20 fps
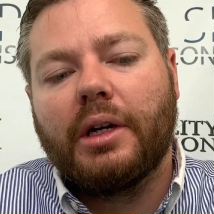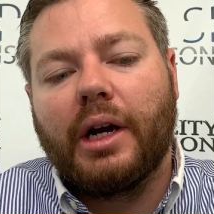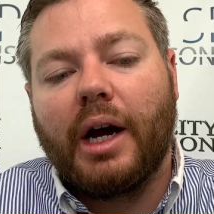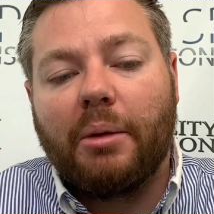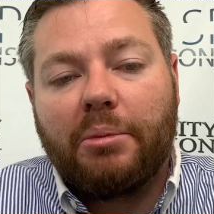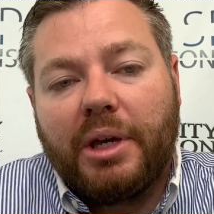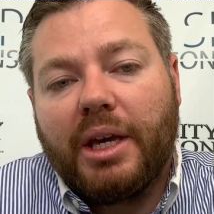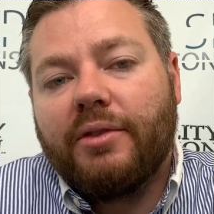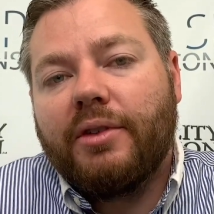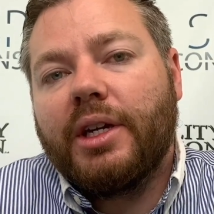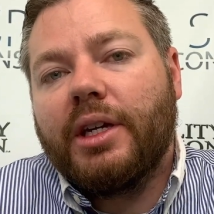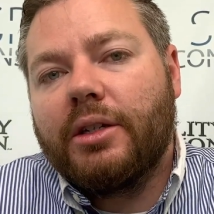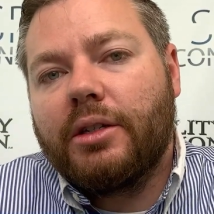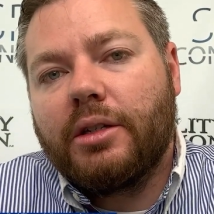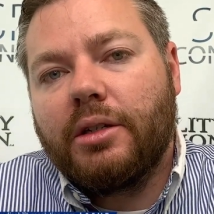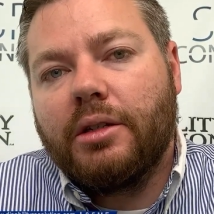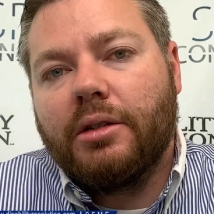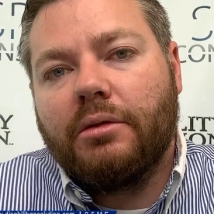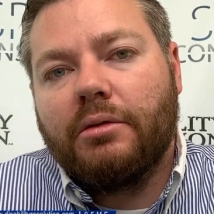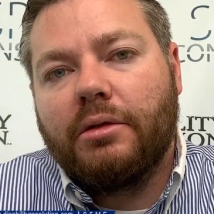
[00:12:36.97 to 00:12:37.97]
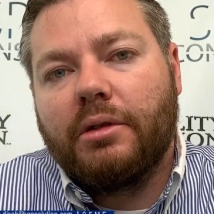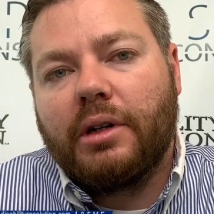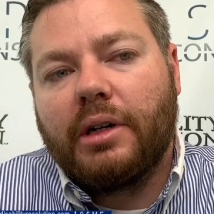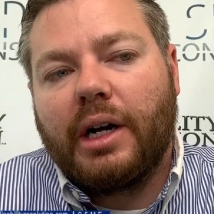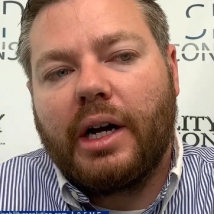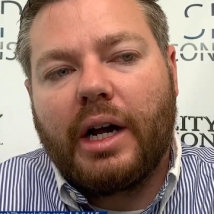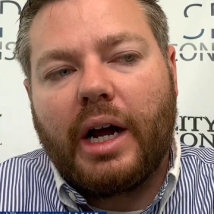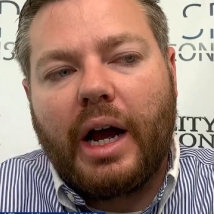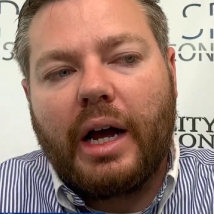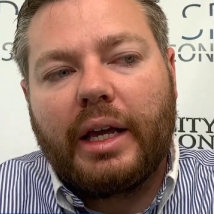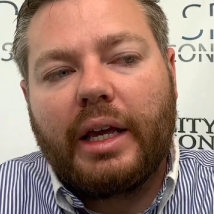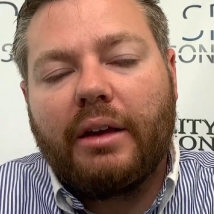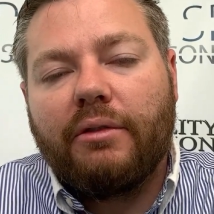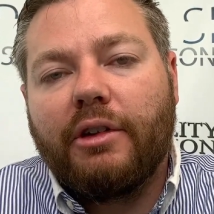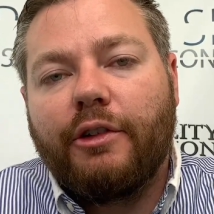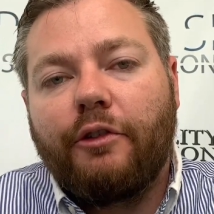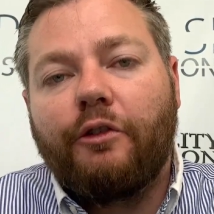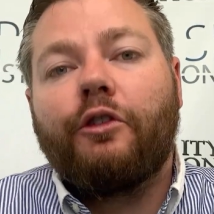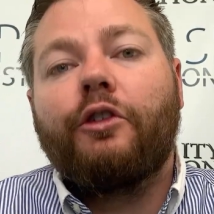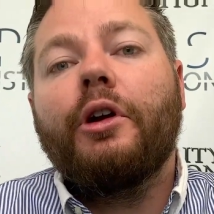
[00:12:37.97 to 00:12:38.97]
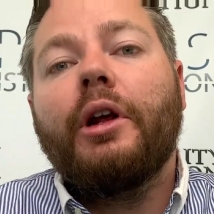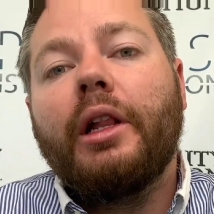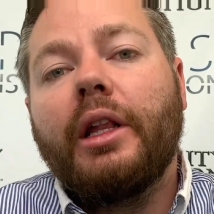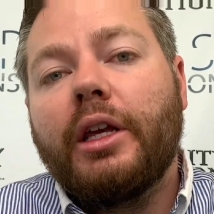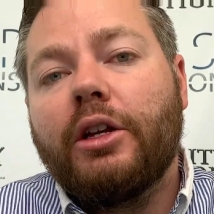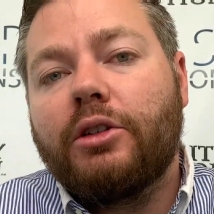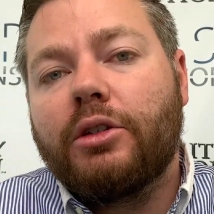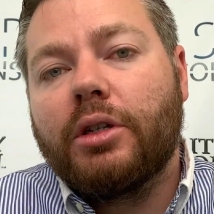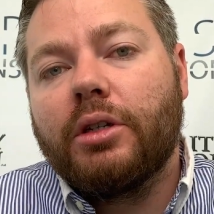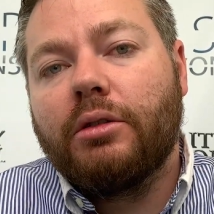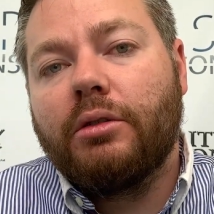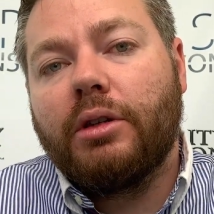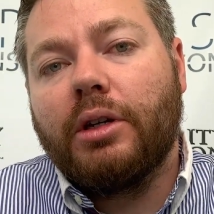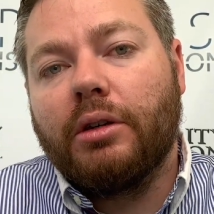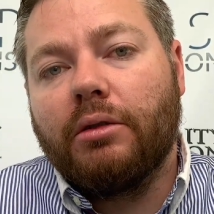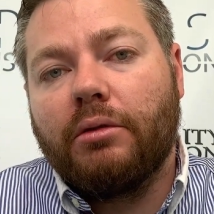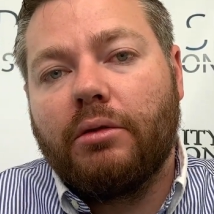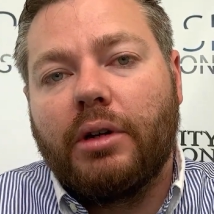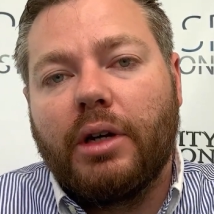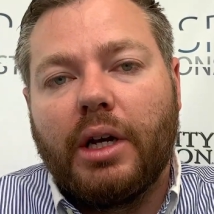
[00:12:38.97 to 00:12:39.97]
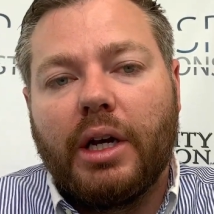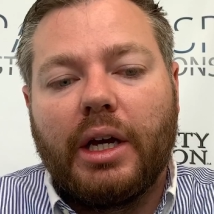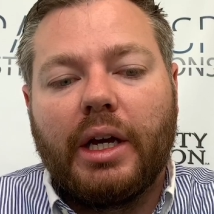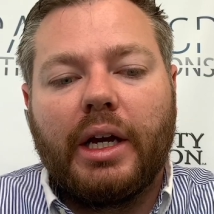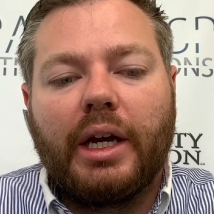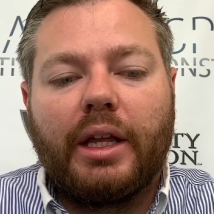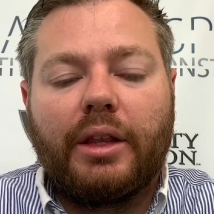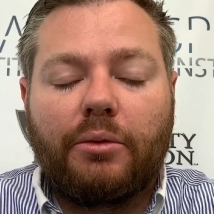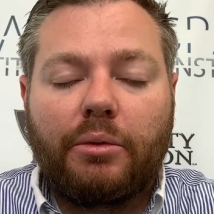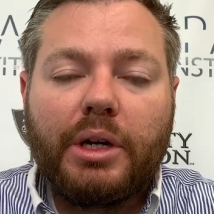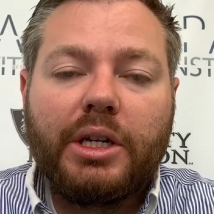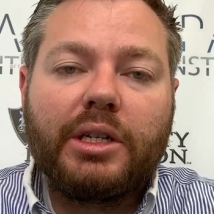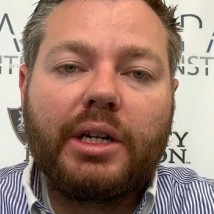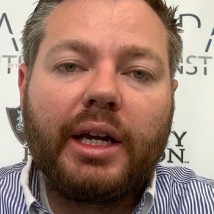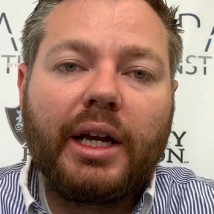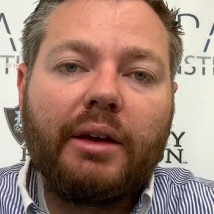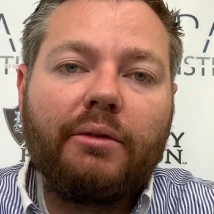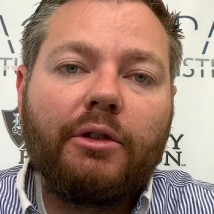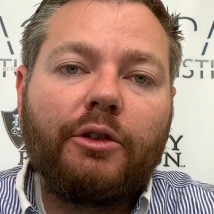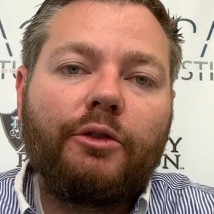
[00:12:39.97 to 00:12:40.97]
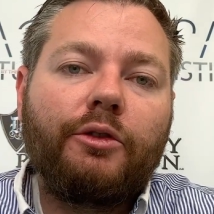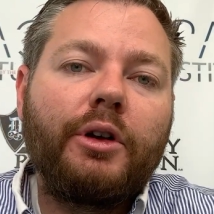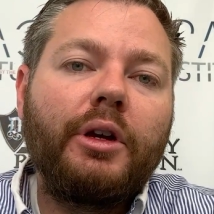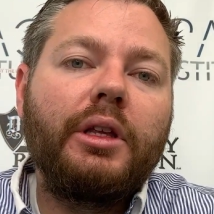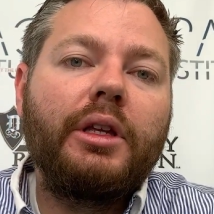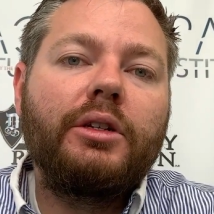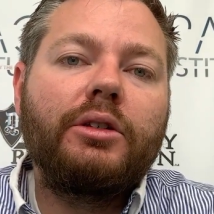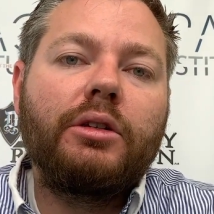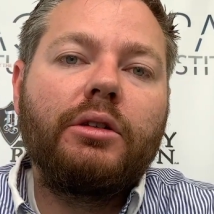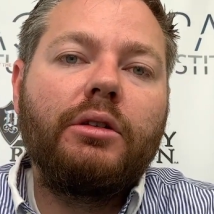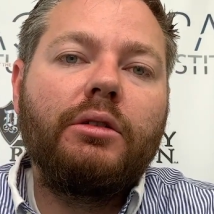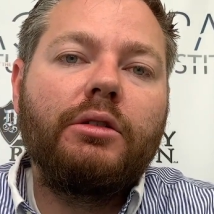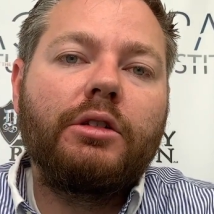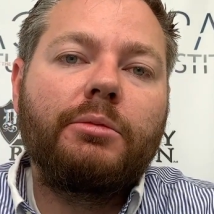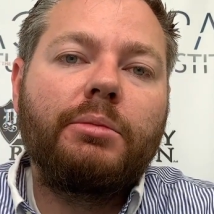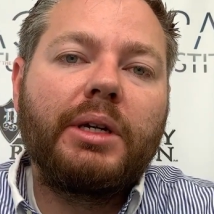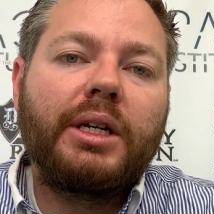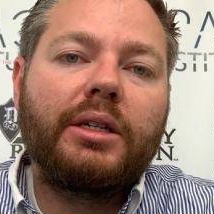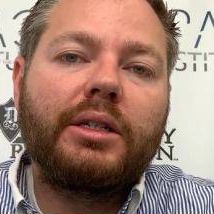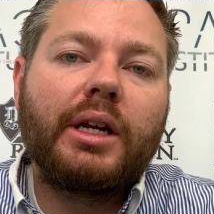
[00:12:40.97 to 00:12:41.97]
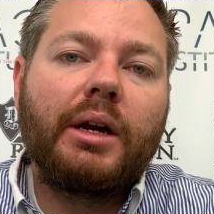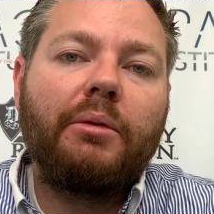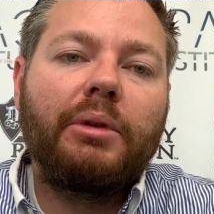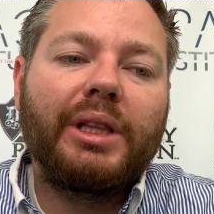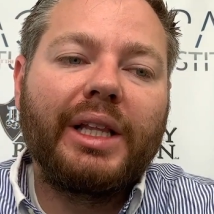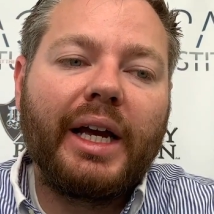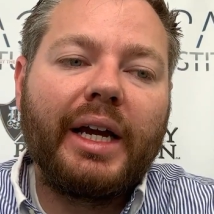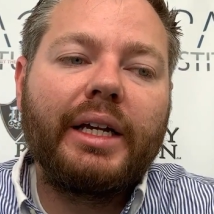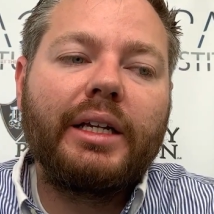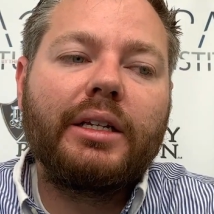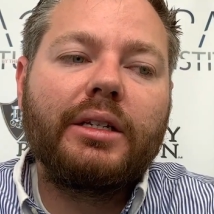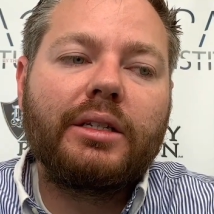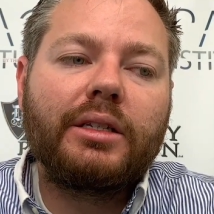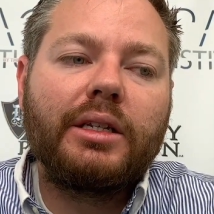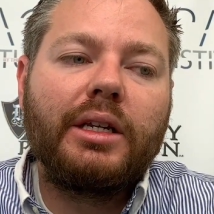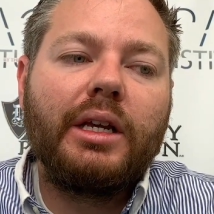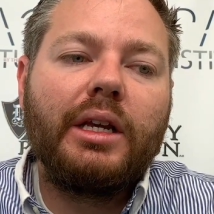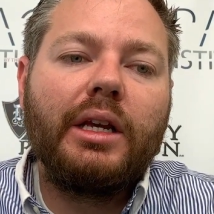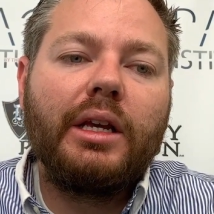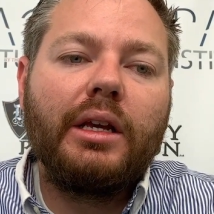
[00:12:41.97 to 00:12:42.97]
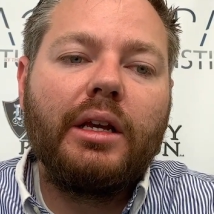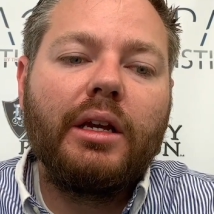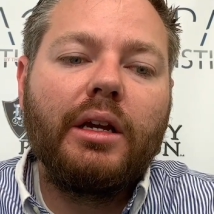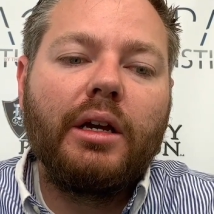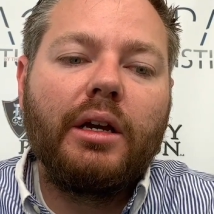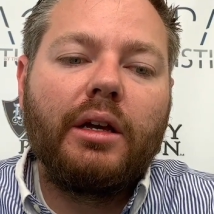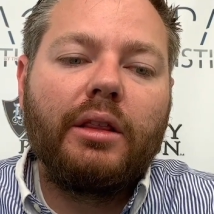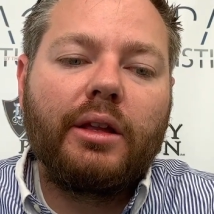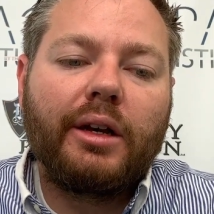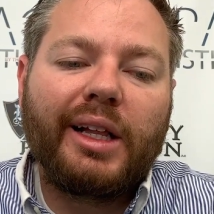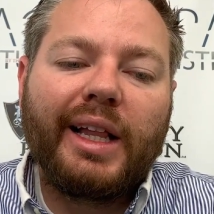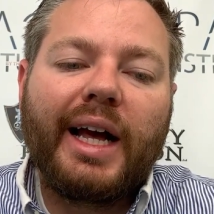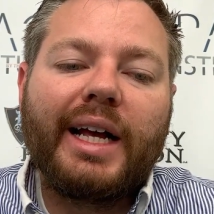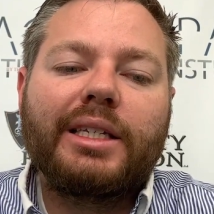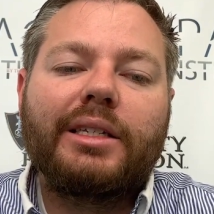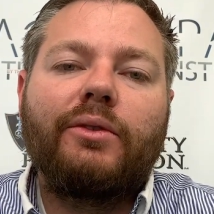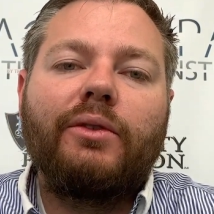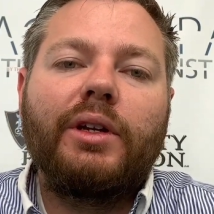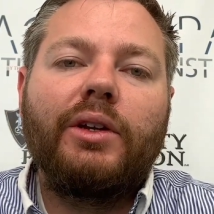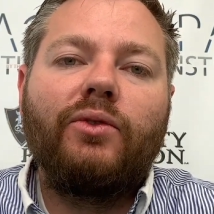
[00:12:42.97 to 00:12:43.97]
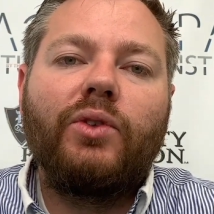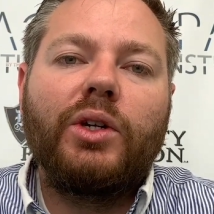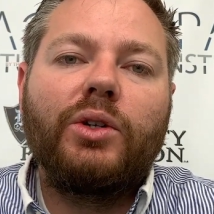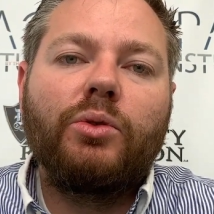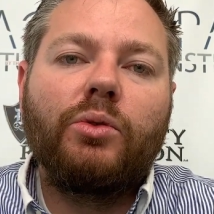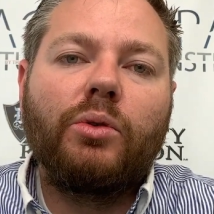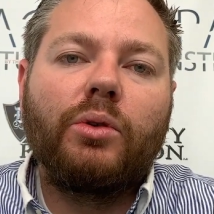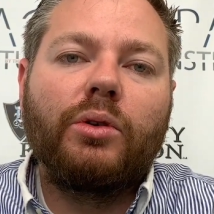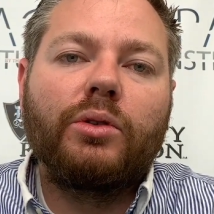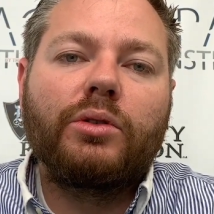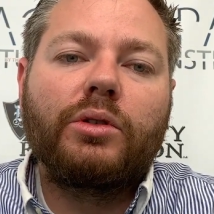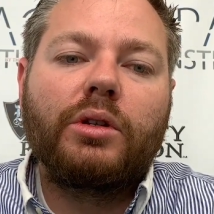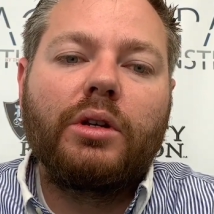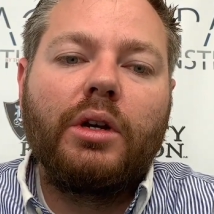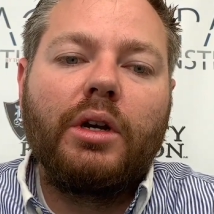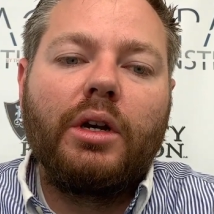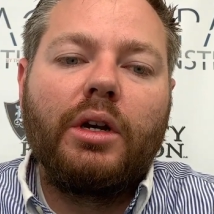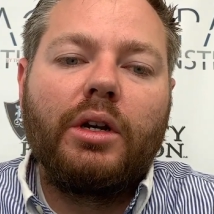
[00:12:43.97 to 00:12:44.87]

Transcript: I'm giving it to you. I, I give it freely to you. And the reason I give it freely to you is because I would like to see the class of individuals